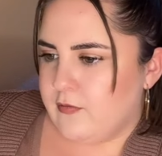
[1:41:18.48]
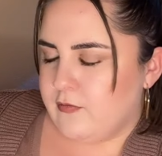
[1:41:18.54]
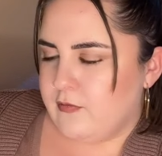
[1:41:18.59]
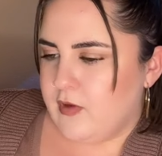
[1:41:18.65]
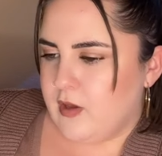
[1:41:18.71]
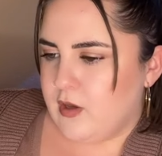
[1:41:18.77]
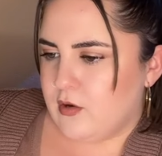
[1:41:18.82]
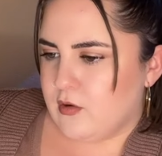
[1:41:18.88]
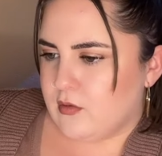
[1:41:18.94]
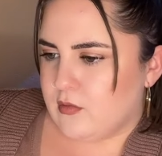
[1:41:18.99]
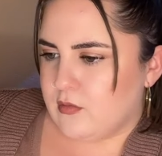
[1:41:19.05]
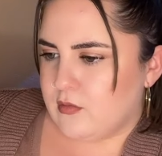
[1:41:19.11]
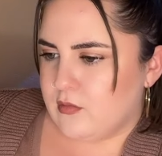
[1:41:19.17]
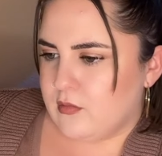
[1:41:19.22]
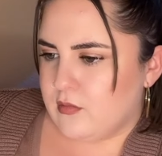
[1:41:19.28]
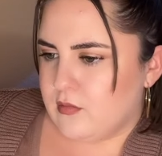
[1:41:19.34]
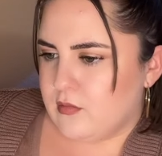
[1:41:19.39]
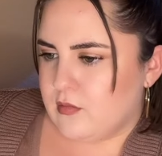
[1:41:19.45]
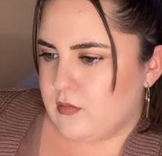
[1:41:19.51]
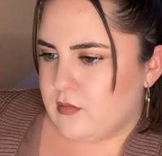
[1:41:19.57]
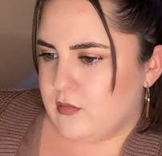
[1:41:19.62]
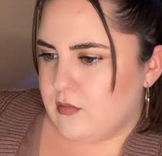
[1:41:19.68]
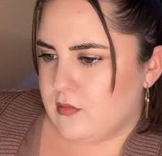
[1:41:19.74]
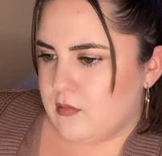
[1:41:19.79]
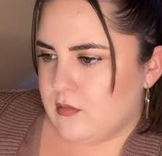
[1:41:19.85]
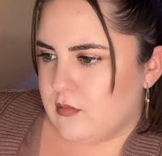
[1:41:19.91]
View.
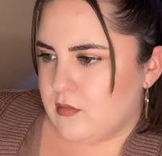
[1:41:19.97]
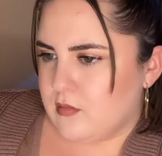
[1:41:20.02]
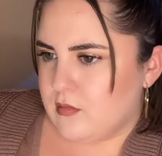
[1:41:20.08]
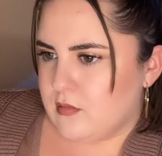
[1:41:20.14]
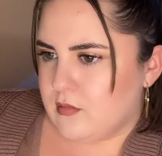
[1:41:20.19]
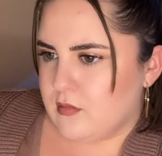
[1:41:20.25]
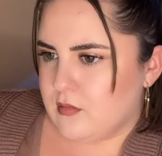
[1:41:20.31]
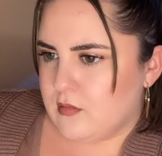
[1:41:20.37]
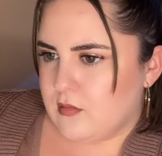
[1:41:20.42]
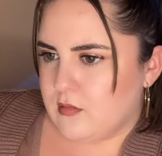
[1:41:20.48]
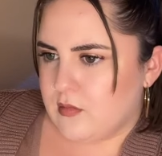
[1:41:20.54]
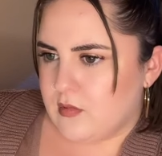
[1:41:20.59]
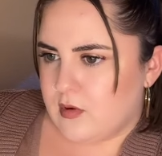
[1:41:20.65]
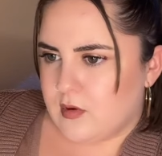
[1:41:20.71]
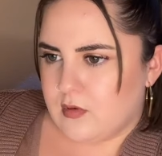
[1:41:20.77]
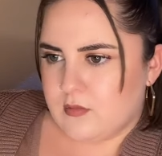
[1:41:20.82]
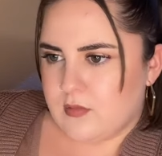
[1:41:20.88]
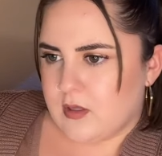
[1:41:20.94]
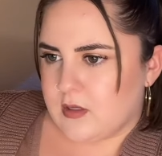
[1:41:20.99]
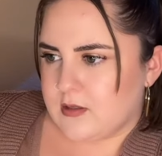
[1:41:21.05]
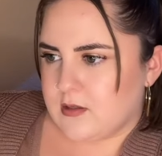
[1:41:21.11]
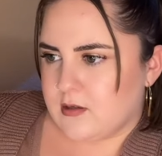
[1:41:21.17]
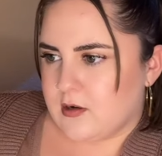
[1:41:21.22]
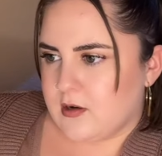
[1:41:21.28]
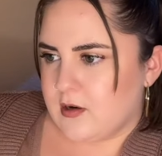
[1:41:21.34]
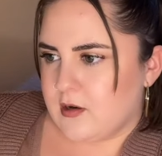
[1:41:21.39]
No,
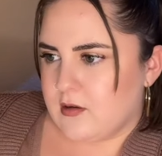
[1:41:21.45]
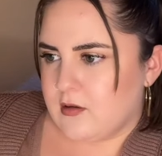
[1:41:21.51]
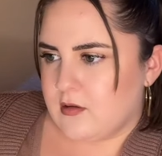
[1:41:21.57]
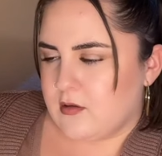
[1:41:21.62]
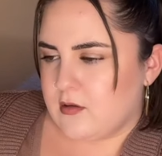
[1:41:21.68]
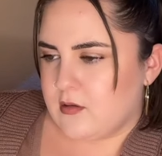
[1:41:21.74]
that's not it.